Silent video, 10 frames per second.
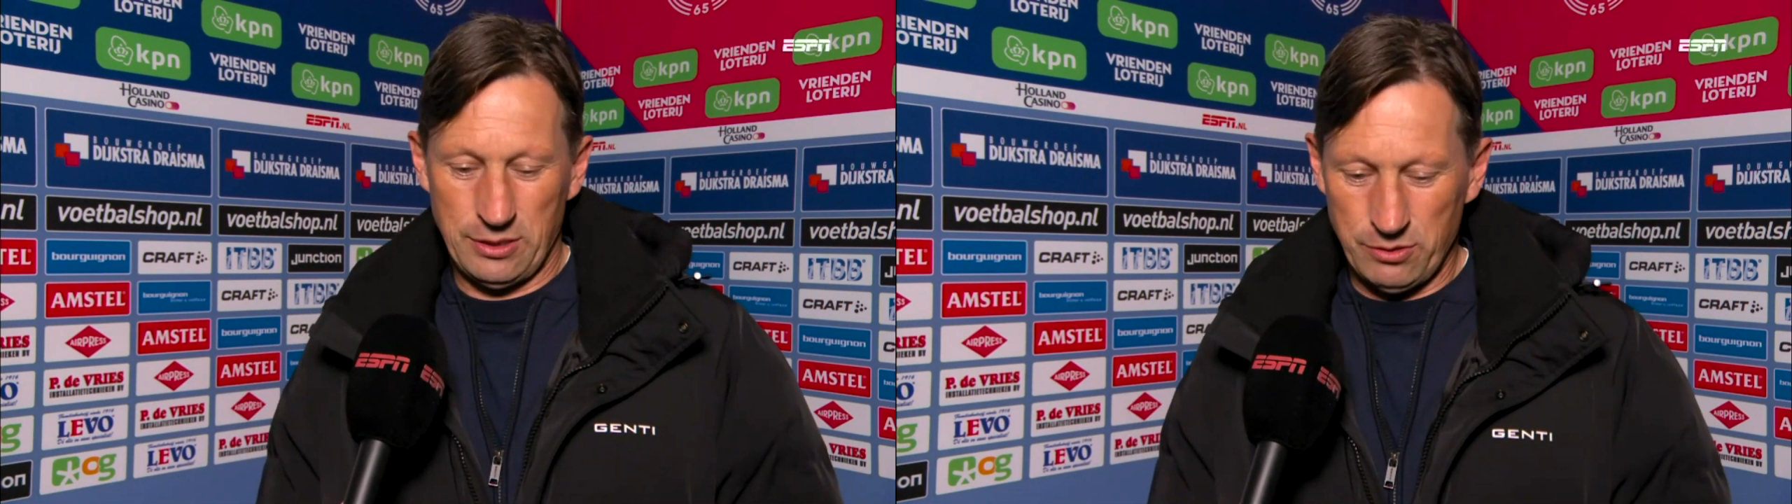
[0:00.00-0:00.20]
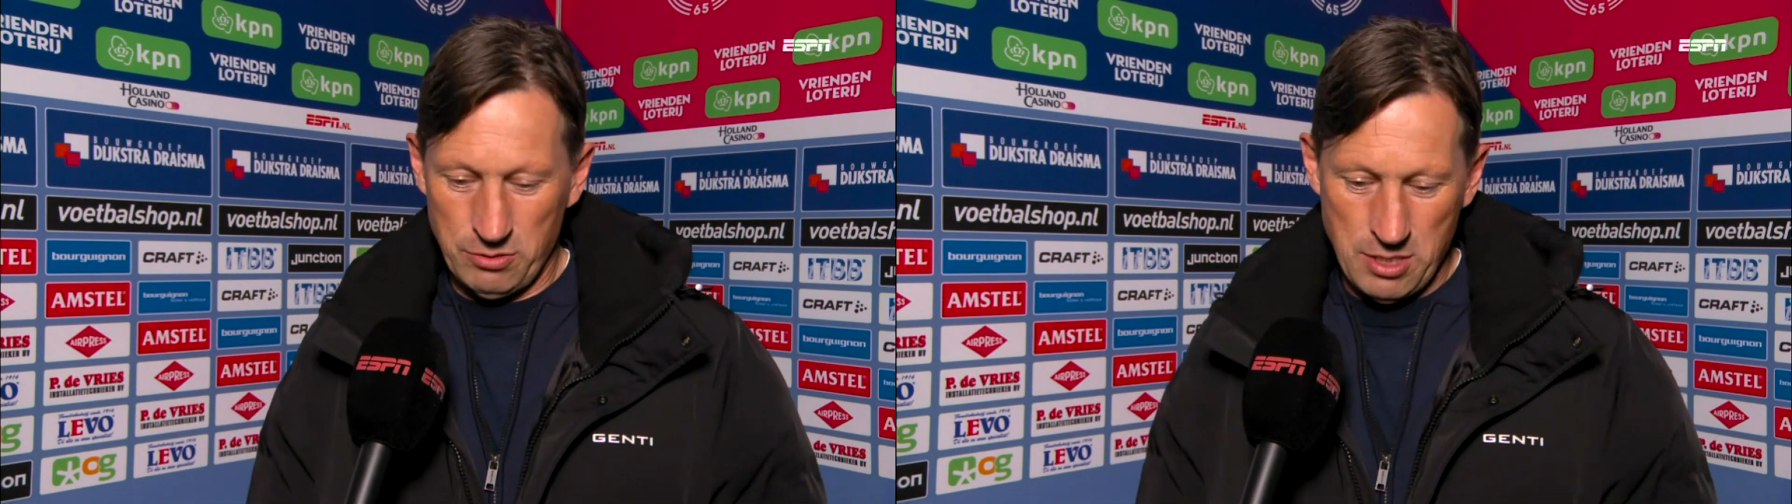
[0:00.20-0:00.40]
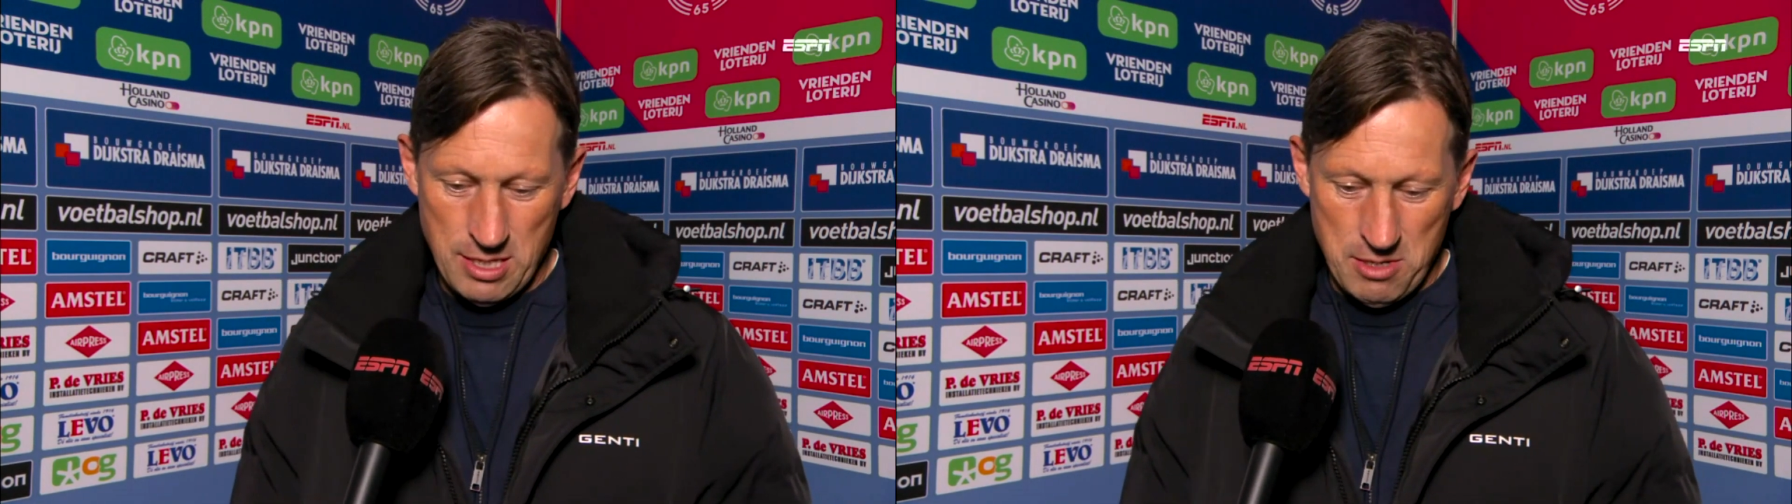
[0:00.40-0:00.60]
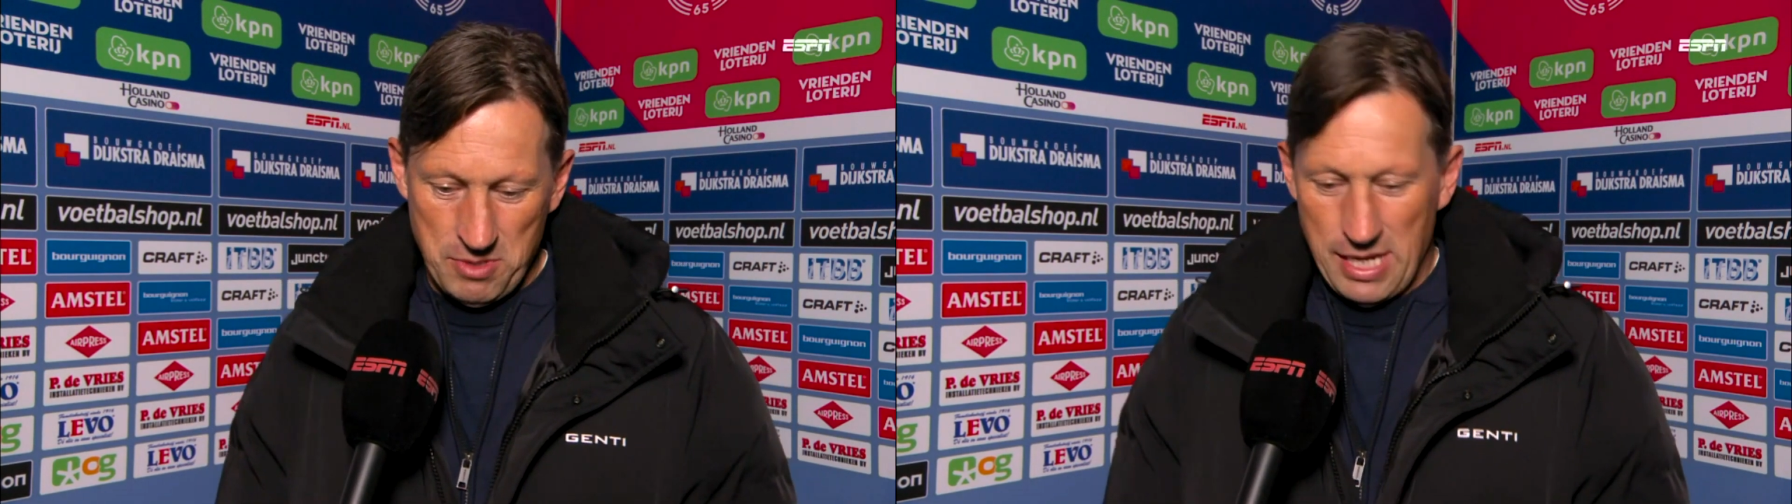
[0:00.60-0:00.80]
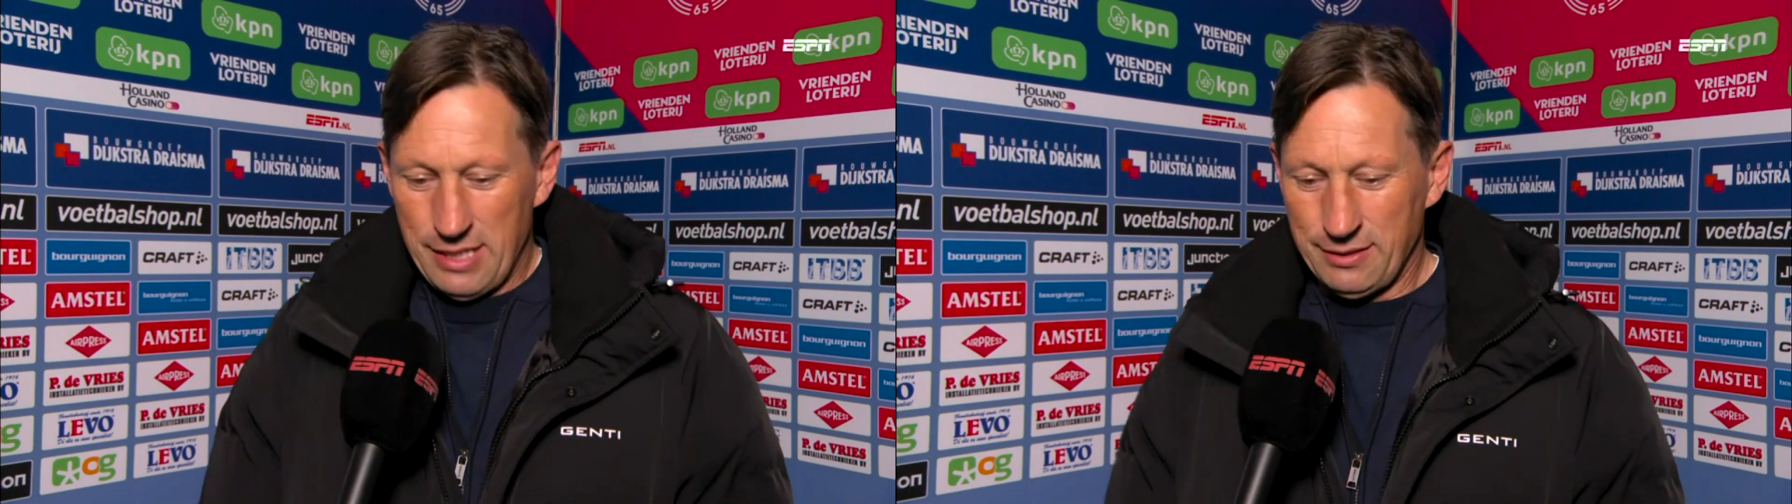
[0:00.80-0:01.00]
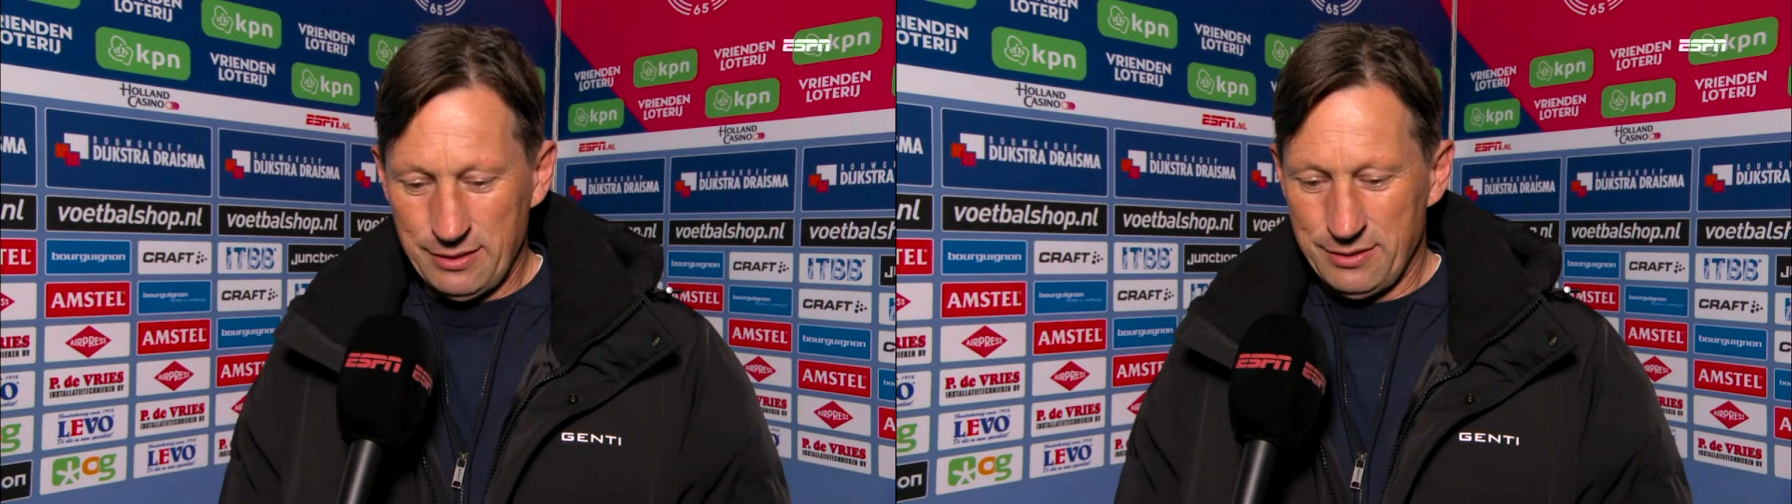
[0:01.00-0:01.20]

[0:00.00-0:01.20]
So, it